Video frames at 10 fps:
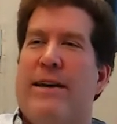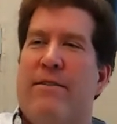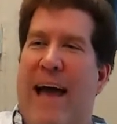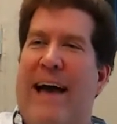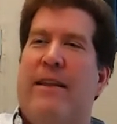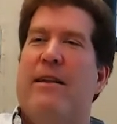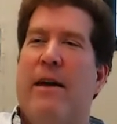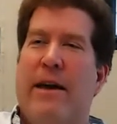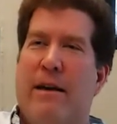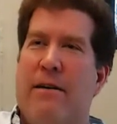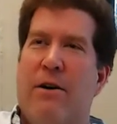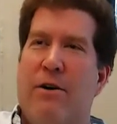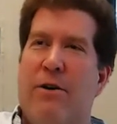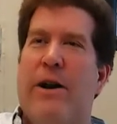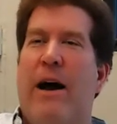exactly like a
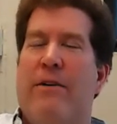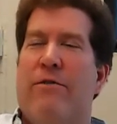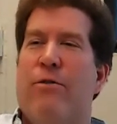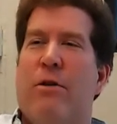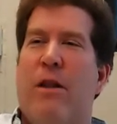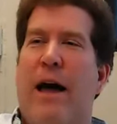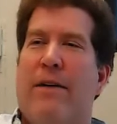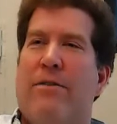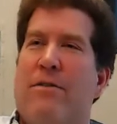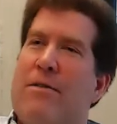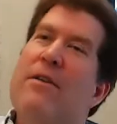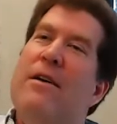good high school class,